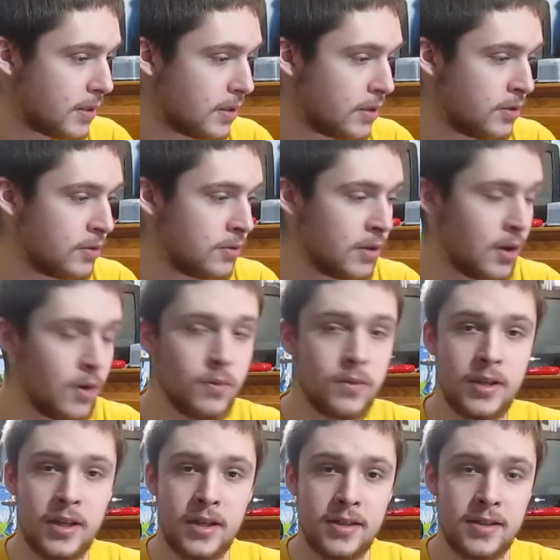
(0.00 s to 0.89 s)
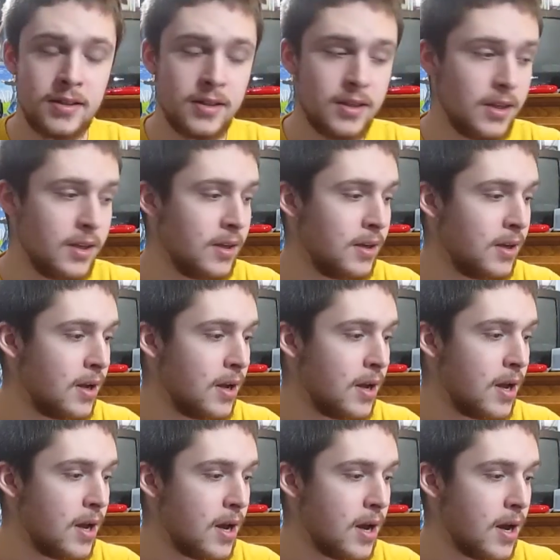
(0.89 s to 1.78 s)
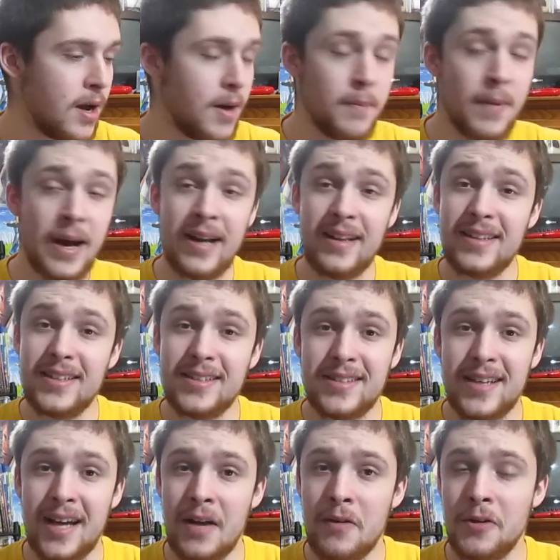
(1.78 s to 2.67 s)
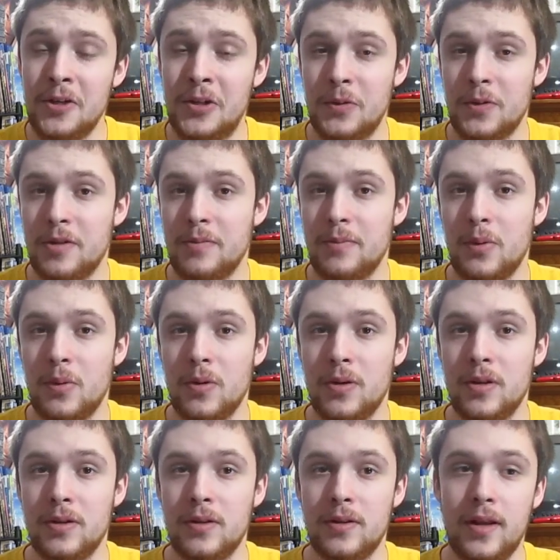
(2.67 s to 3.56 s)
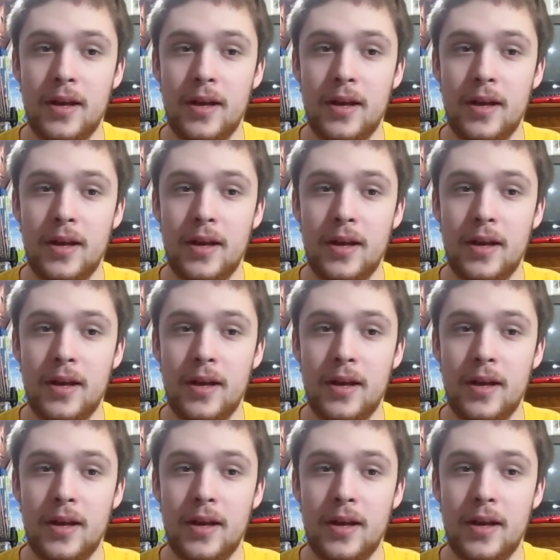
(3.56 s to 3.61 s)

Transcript: Euro Disney. Miley Cyrus was born.